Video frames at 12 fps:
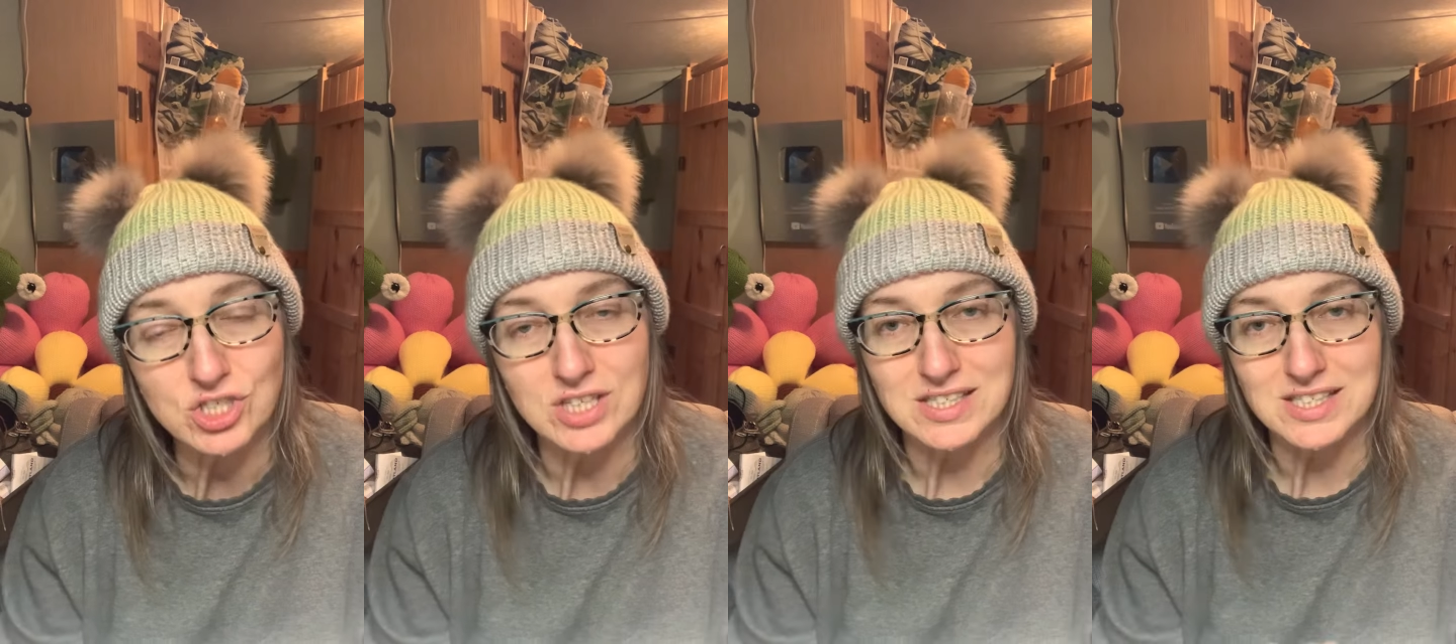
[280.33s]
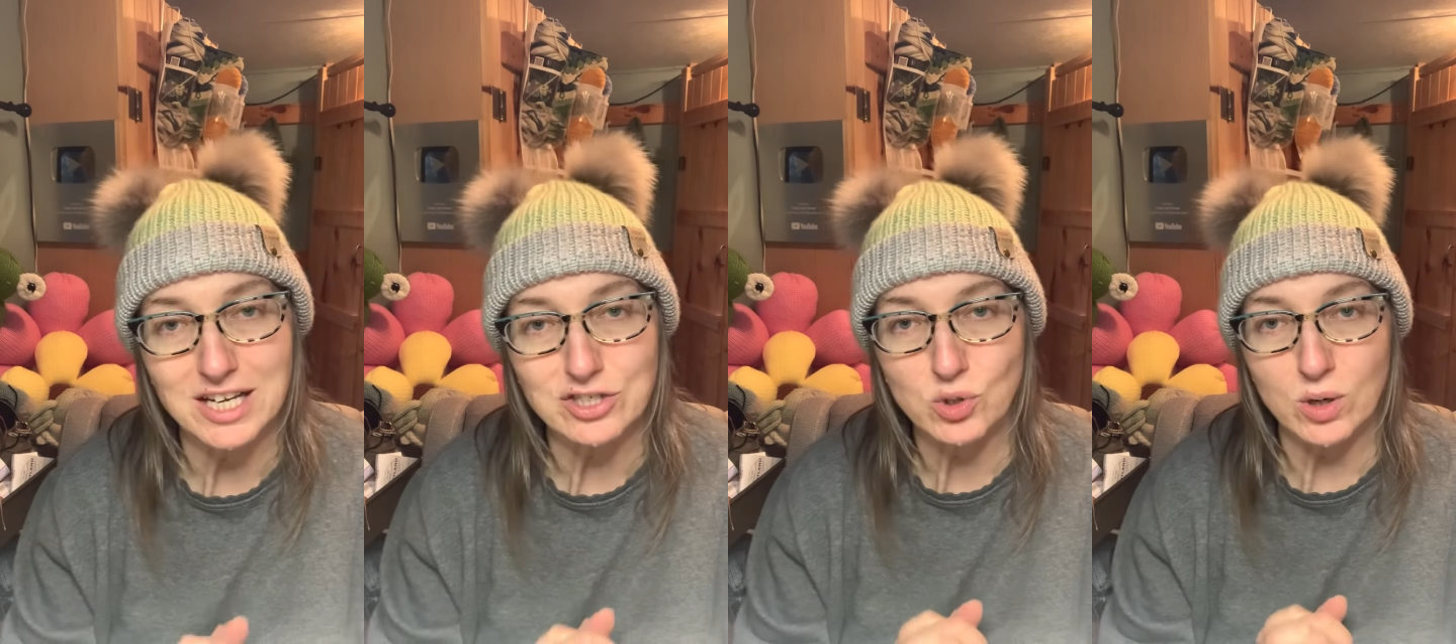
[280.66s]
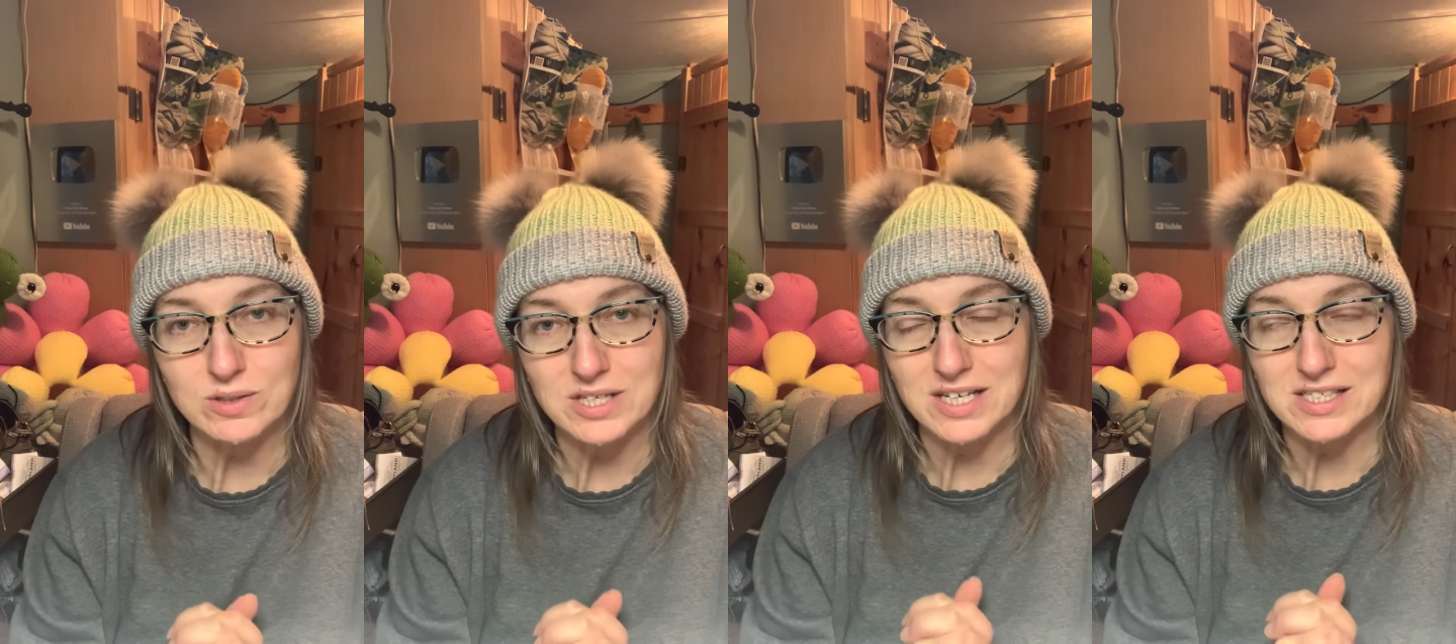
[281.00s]
so the
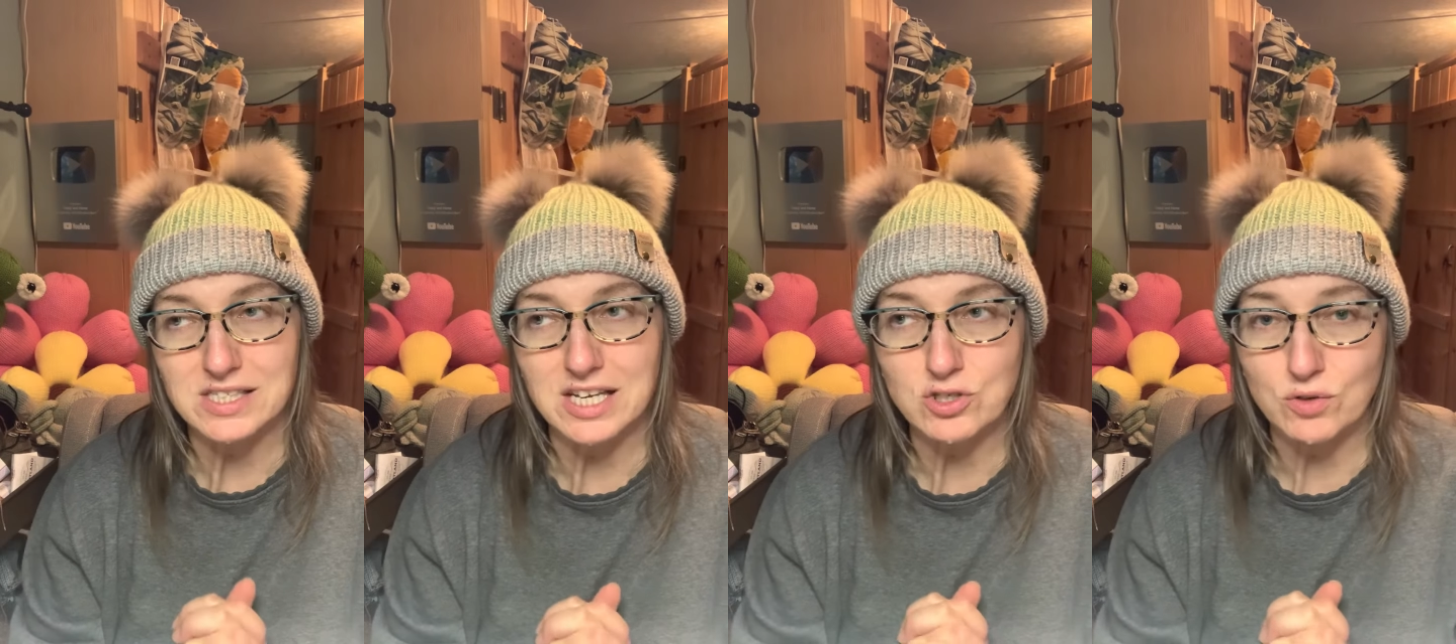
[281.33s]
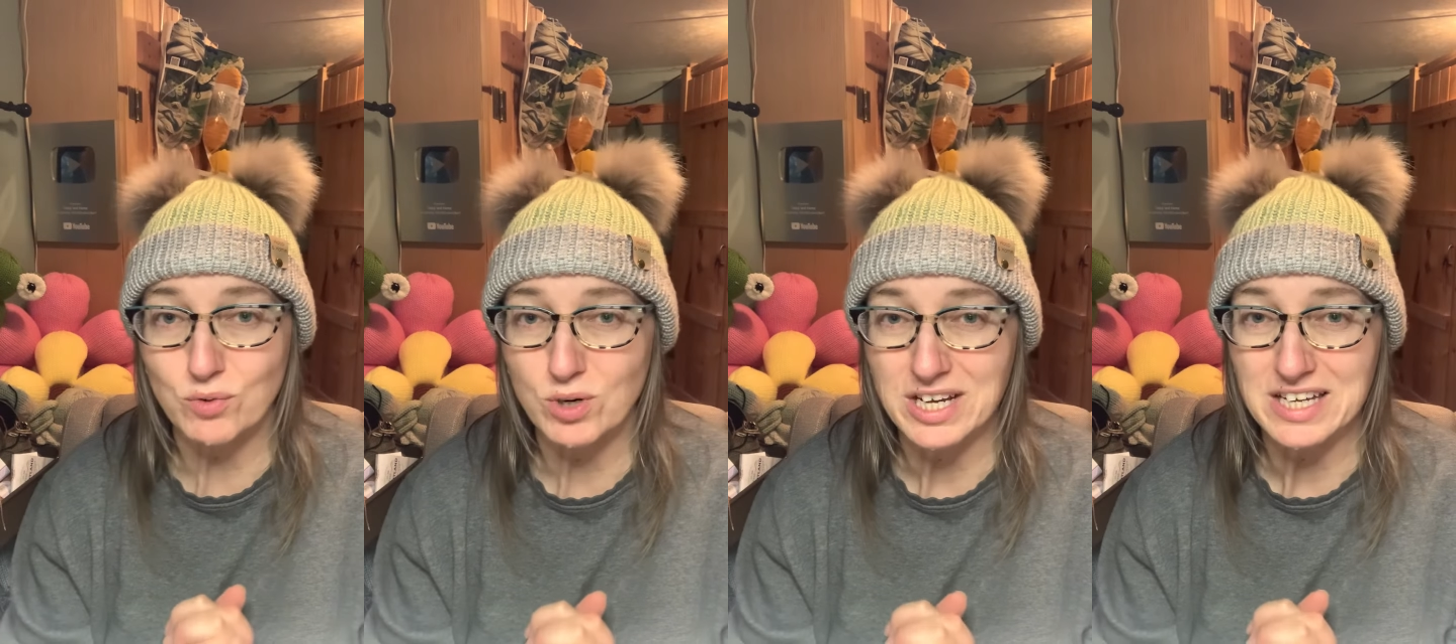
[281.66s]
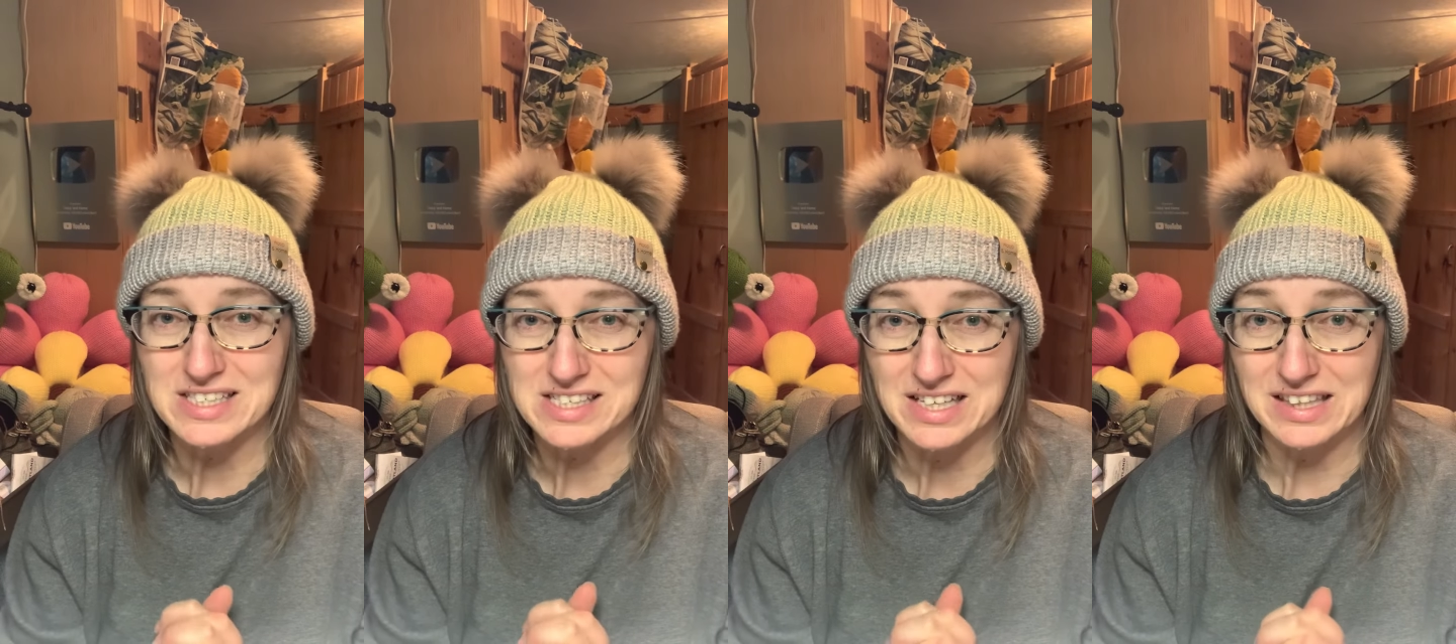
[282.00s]
Sentro 48
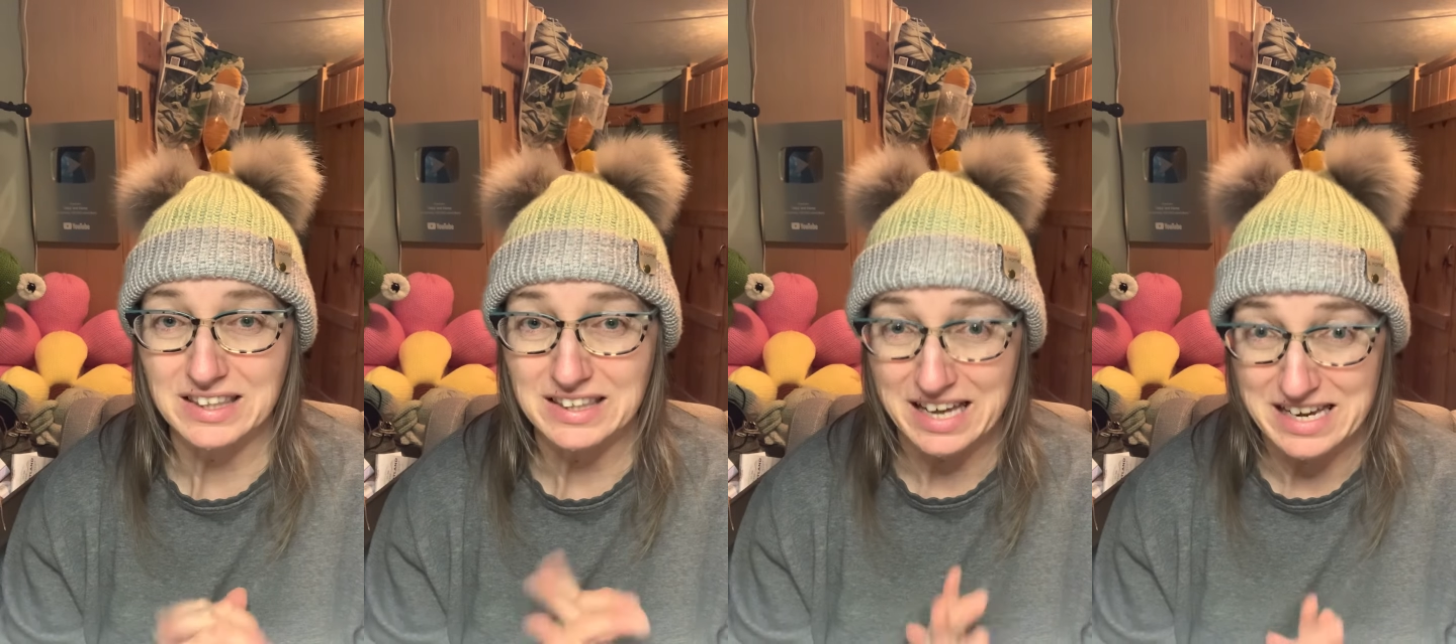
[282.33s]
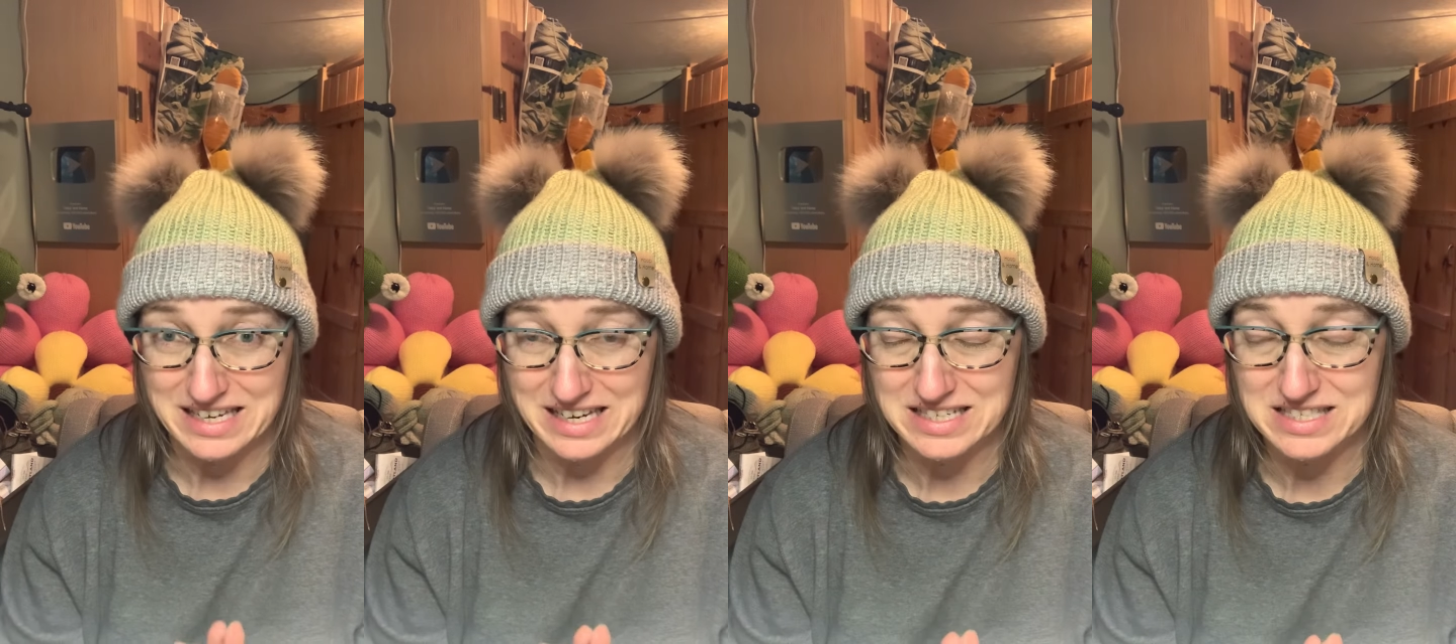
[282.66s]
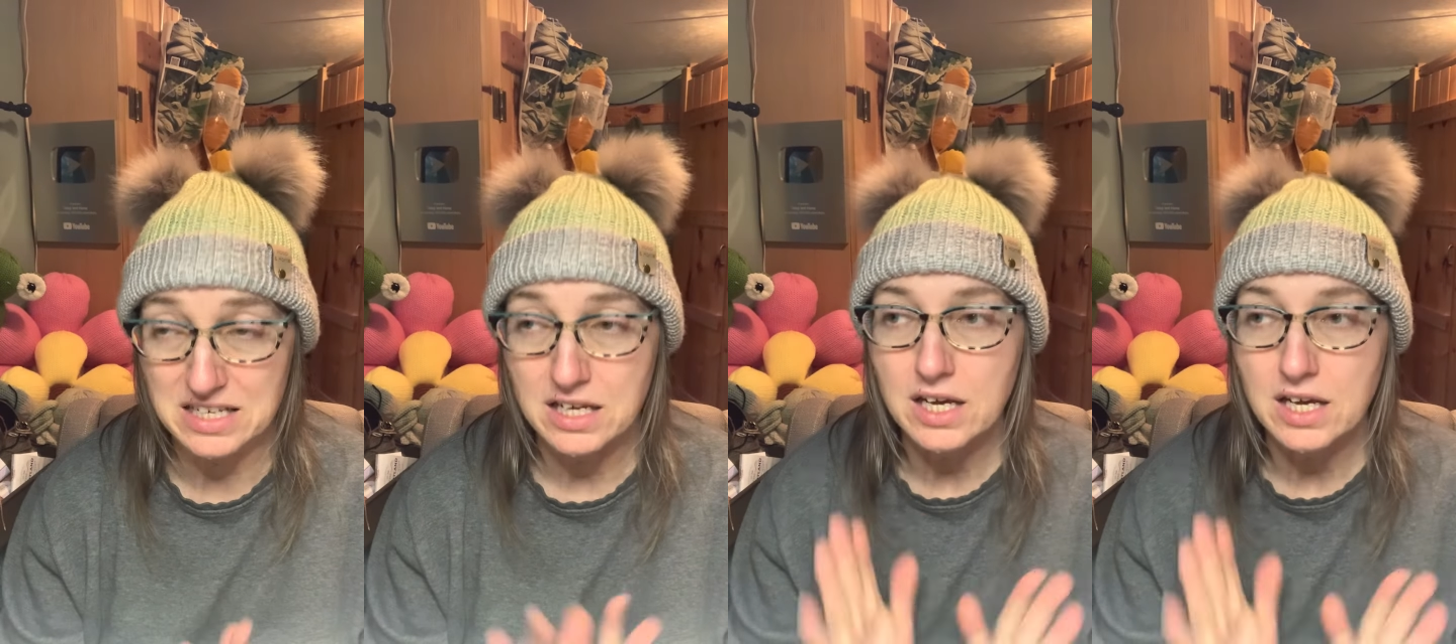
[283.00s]
doesn't like it.